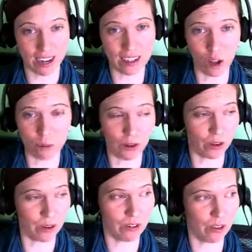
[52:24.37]
That
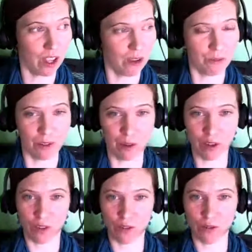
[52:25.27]
if
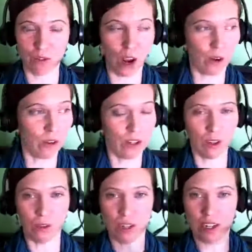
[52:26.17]
we not only
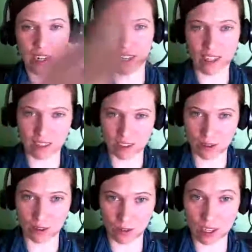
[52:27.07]
do we need
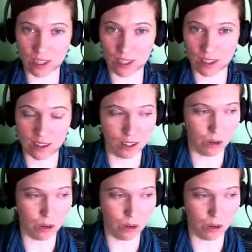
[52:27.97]
these